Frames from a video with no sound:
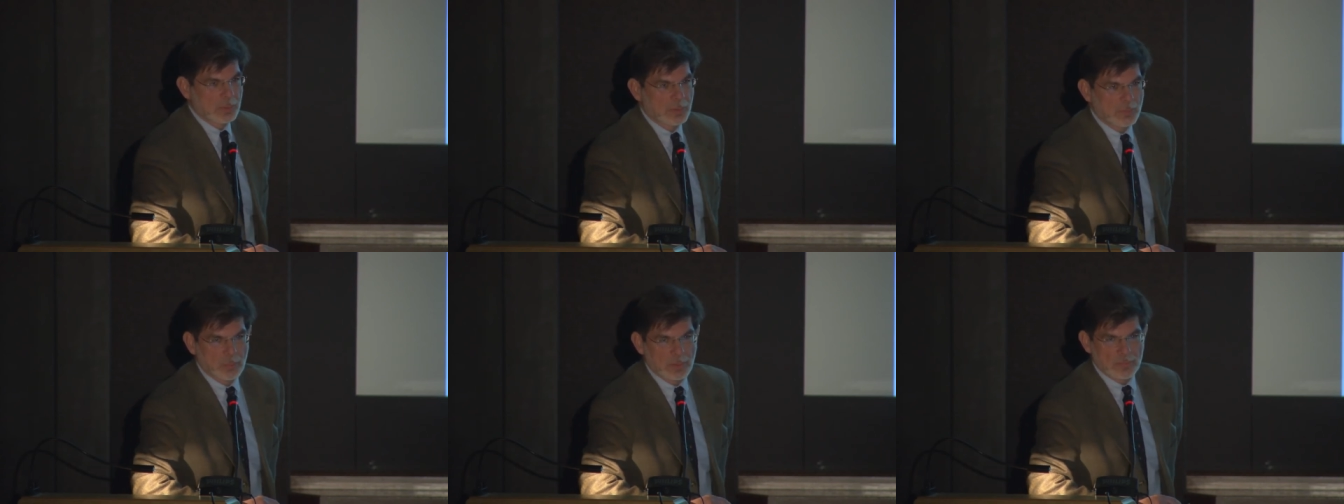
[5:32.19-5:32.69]

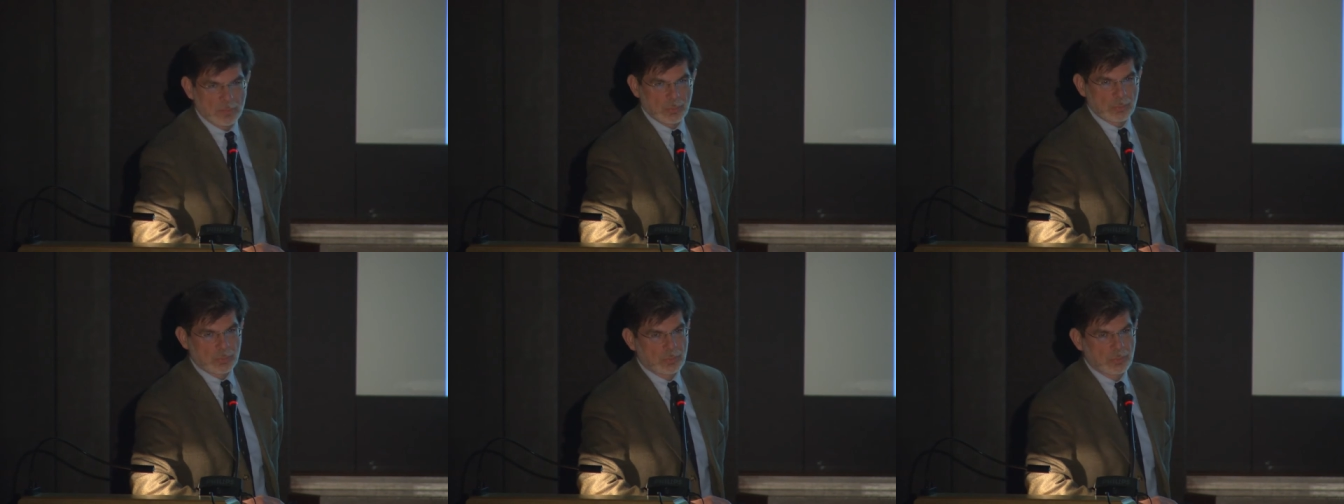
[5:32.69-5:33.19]
Otherwise,
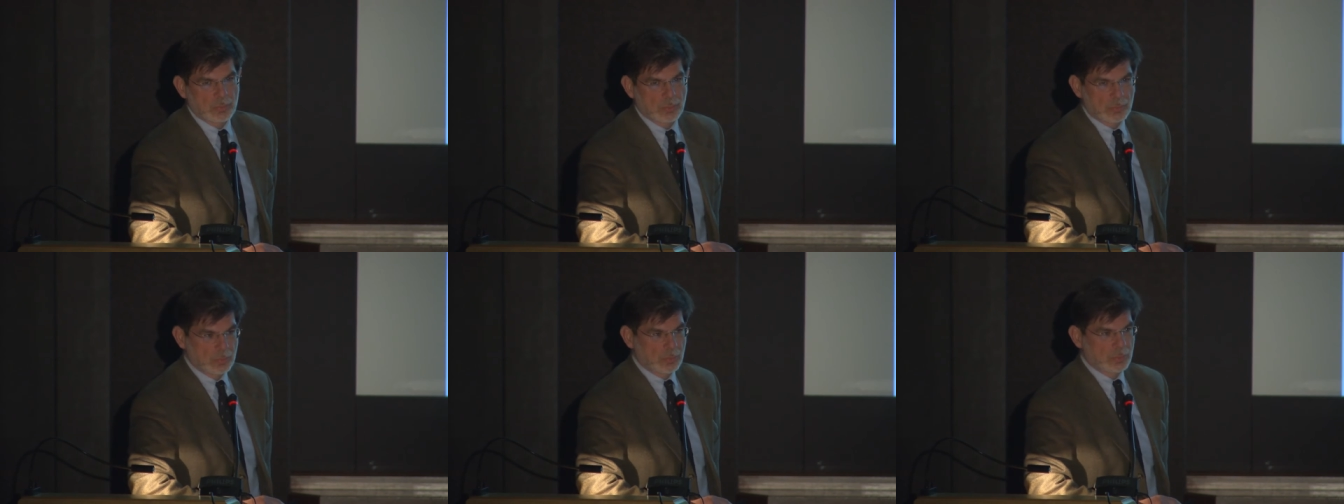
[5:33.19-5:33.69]
you, you,
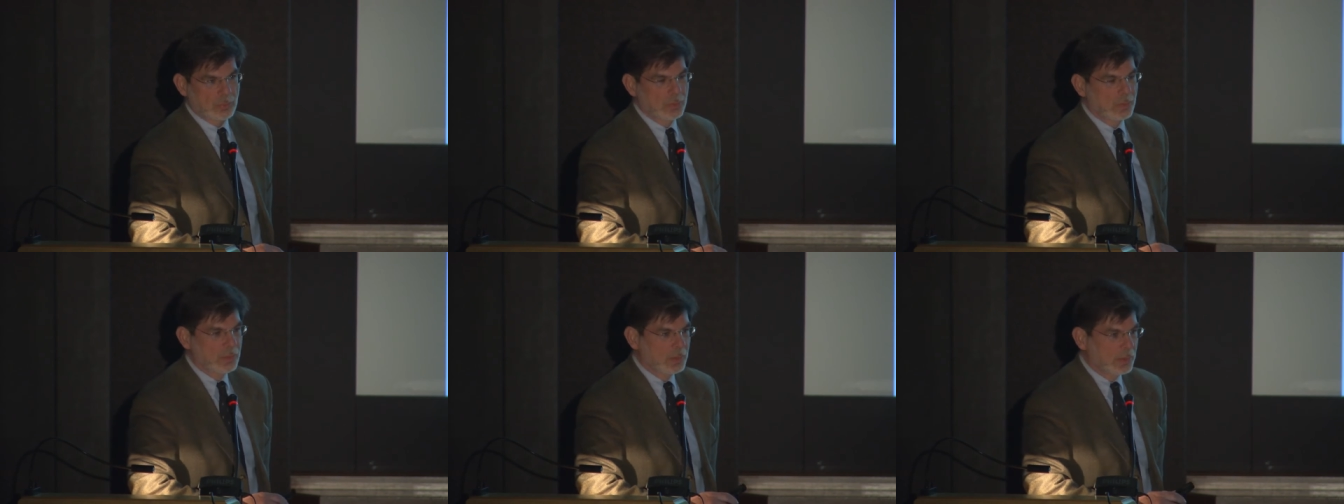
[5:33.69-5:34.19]
you,
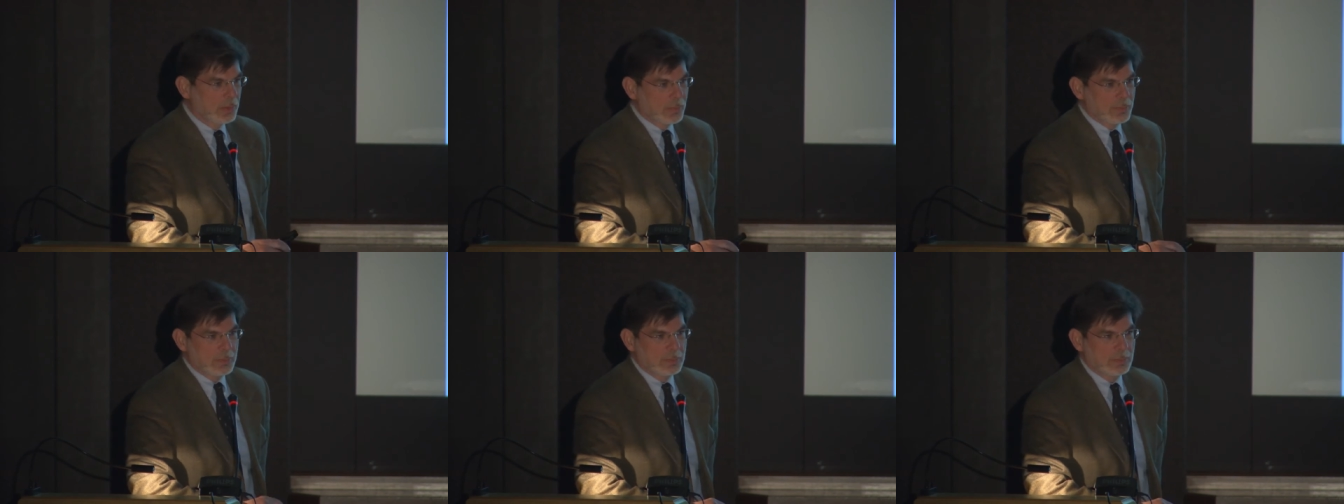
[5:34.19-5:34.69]

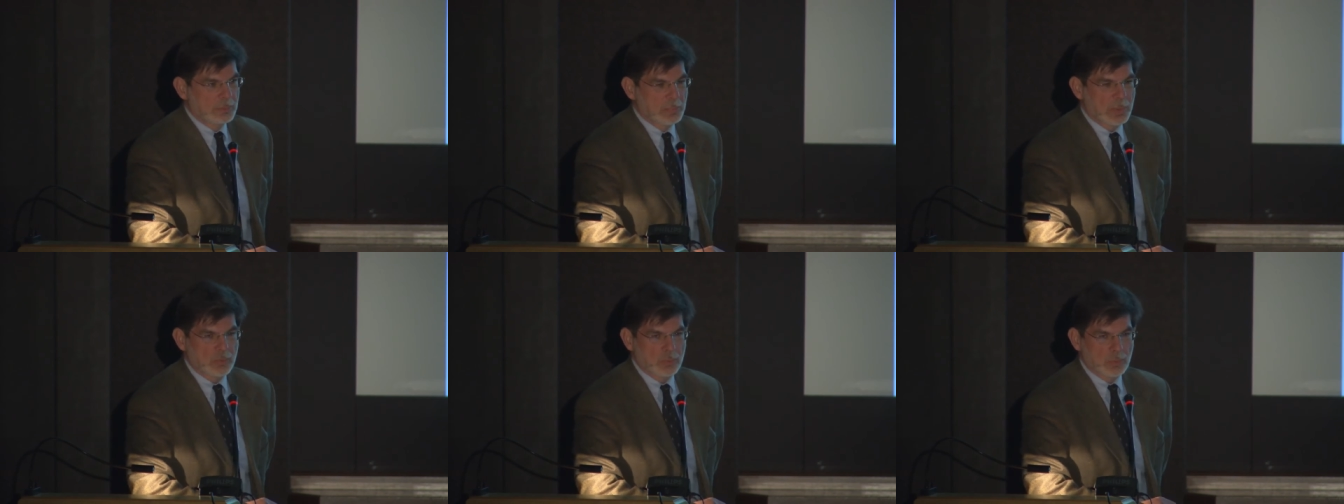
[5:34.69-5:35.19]
the
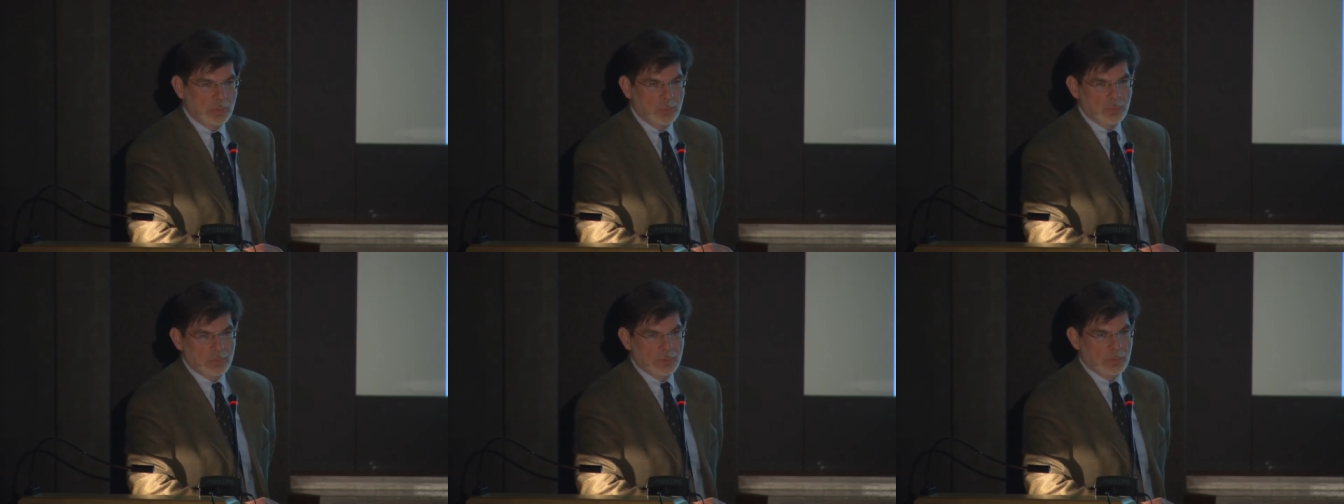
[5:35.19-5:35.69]
person will
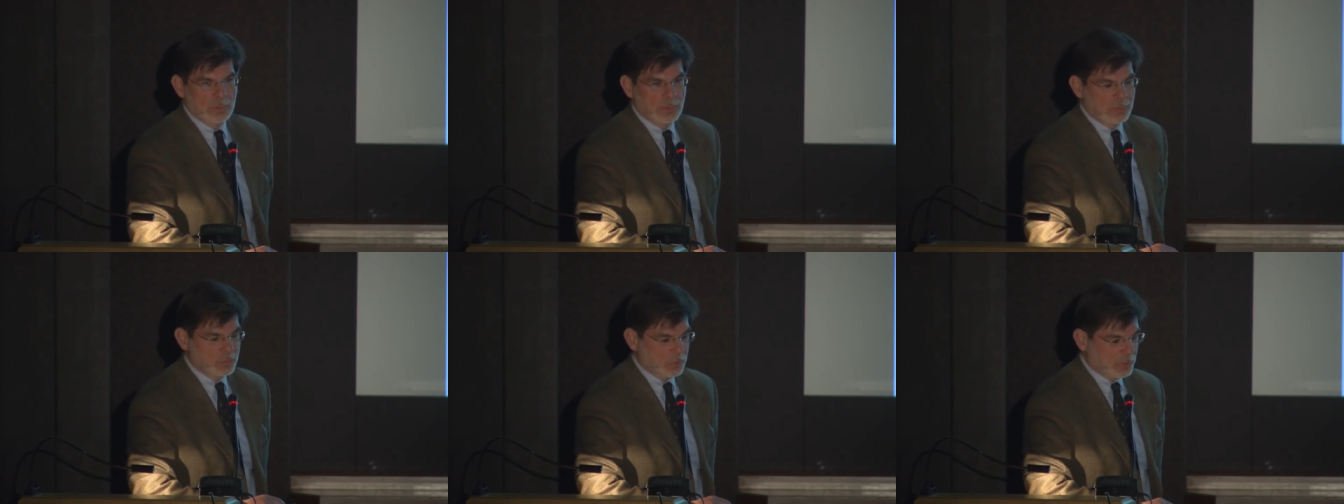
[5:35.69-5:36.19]
lose his,
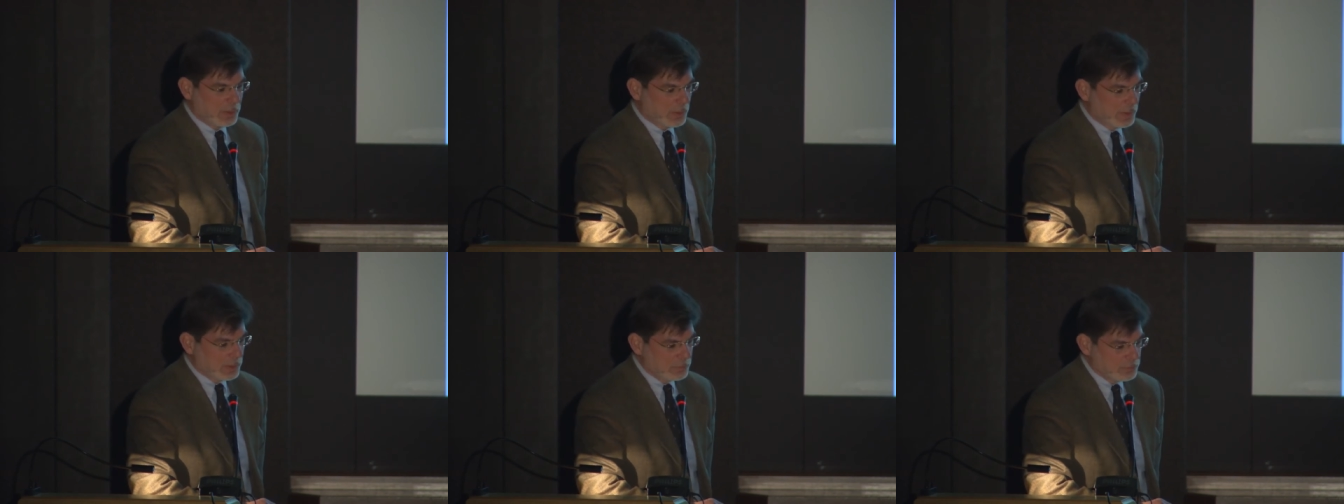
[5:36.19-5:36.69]
his or her
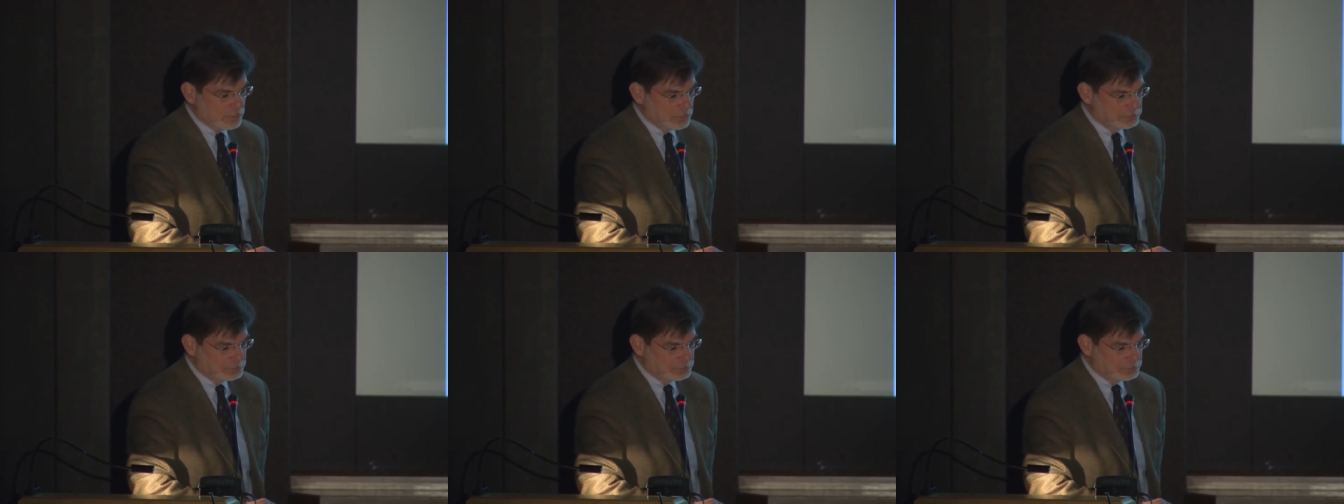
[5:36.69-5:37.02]
life.